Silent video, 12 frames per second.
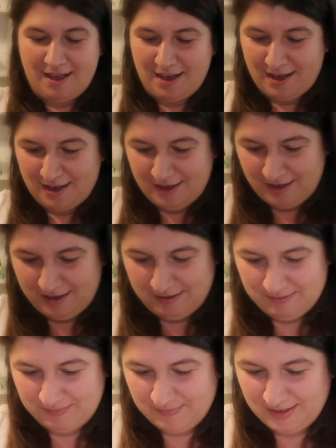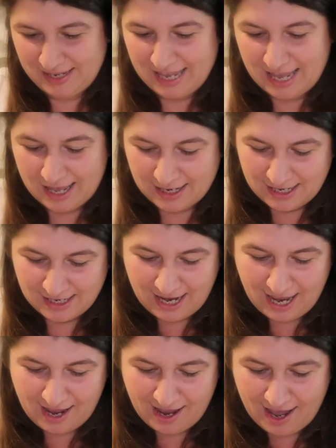And it
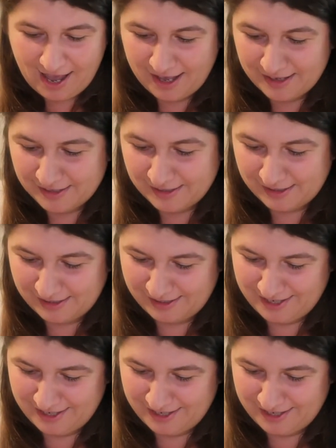has,